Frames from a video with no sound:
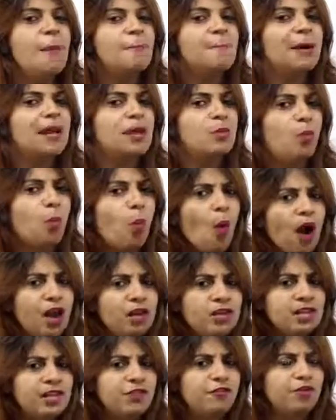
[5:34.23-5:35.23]
But
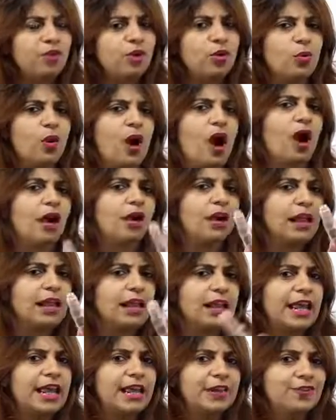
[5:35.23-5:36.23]
what if you are
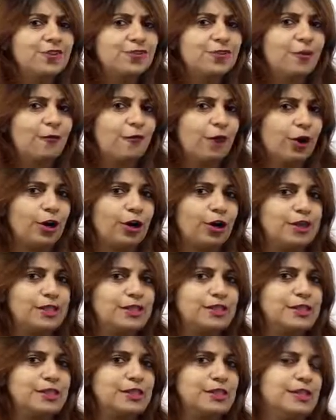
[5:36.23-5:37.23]
an
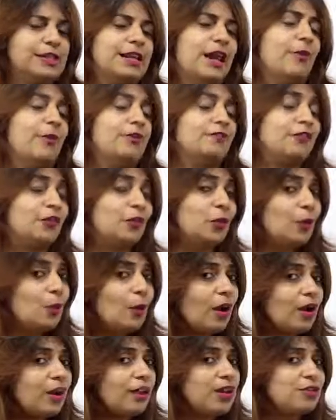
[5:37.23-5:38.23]
introvert? Now, if you
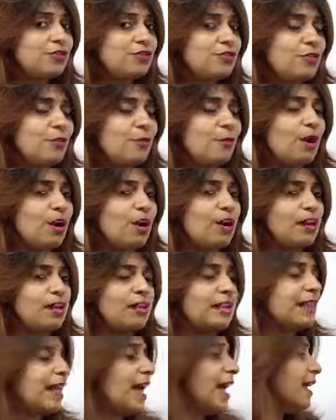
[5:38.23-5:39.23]
are
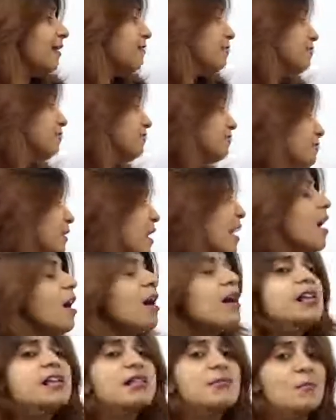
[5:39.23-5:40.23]
introvert, then
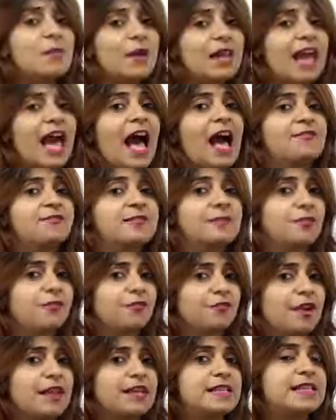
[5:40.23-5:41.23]
we have some
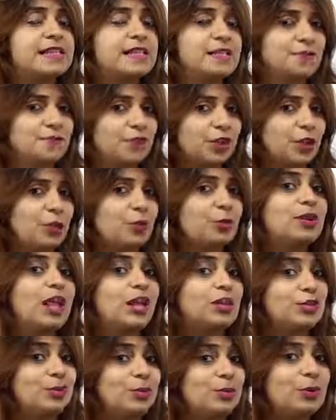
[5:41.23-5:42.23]
phrases for you
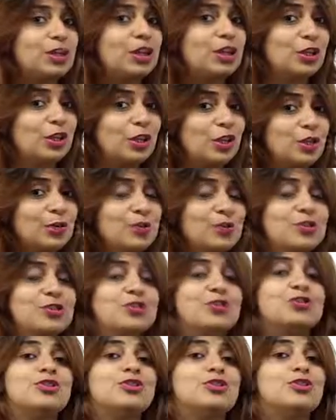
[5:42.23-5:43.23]
that you can use
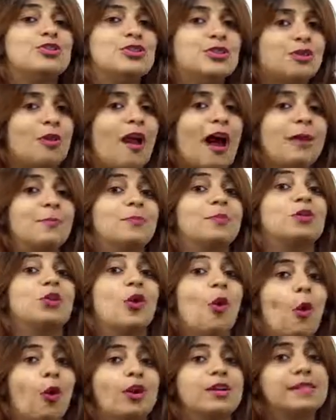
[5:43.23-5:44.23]
to describe
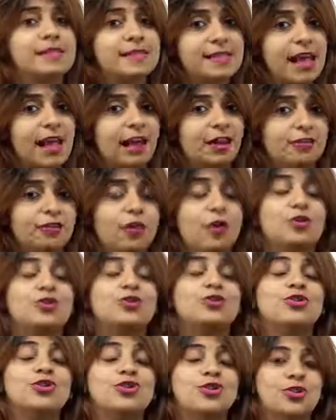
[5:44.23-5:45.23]
yourself or
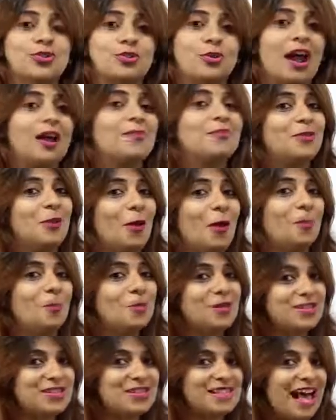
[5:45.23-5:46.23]
to describe your
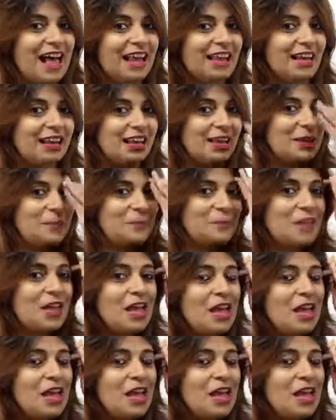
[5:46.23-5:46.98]
personality.